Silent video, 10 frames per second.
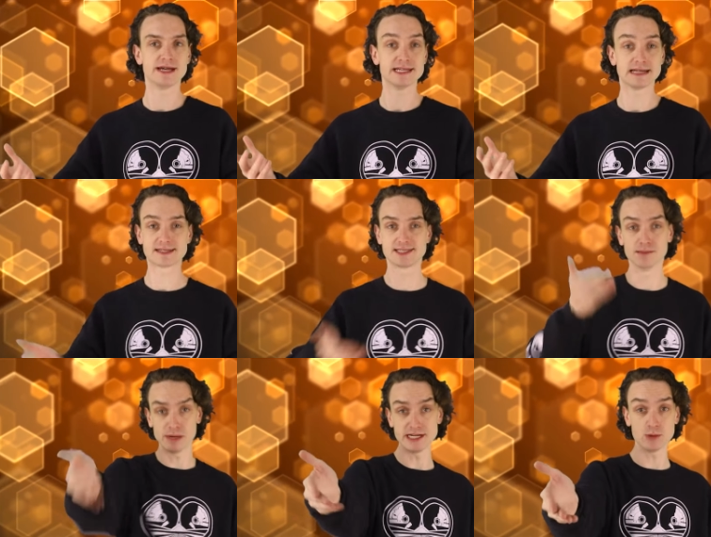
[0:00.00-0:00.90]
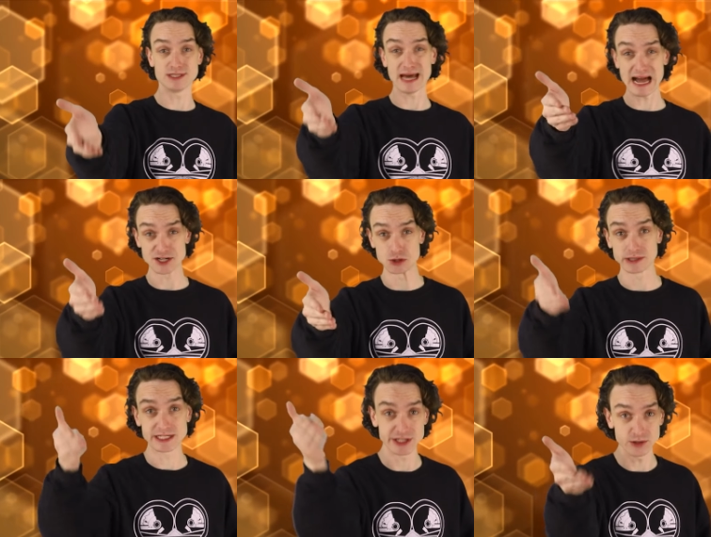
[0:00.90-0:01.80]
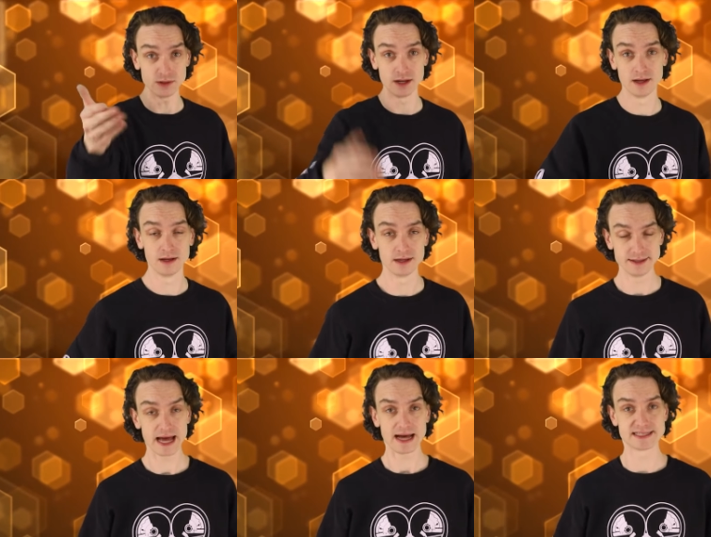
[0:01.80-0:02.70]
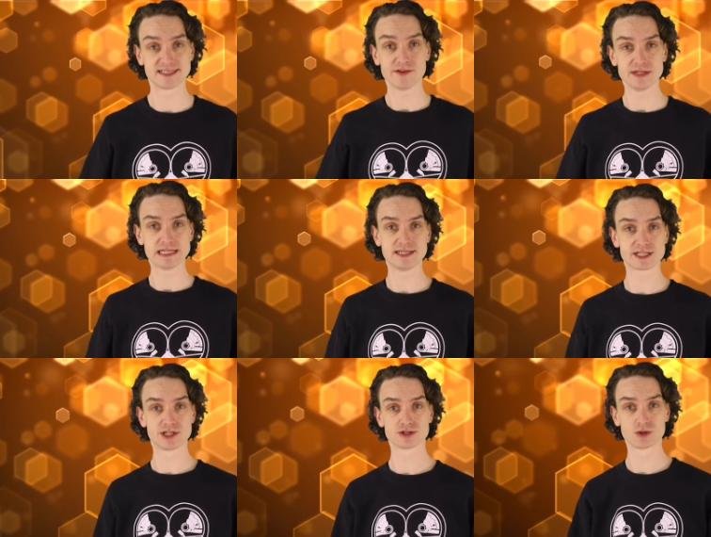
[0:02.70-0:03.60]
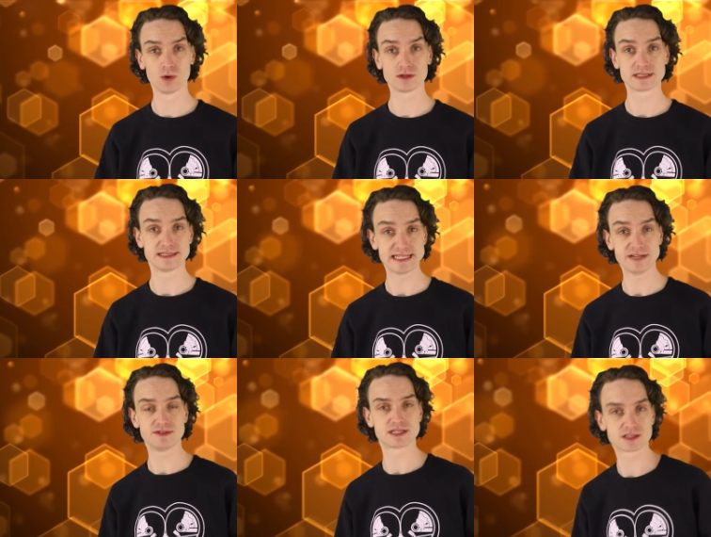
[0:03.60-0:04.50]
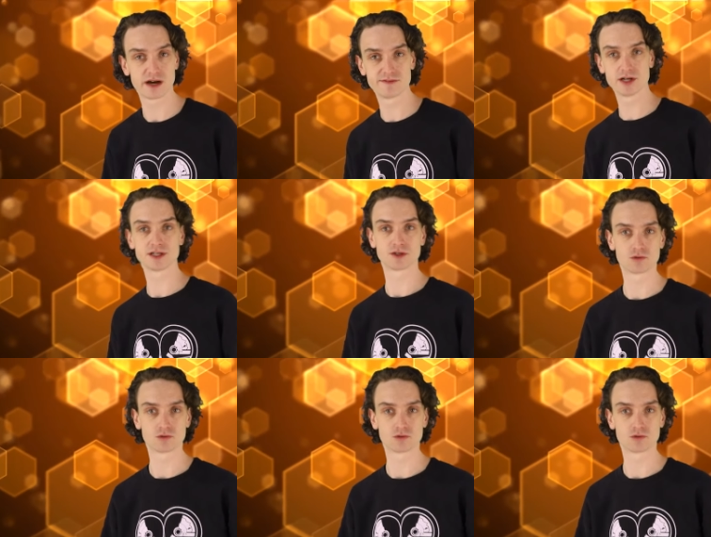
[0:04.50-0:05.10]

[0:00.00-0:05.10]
day and that somebody was actually you. Yeah, at 76 years old, Steve discovered the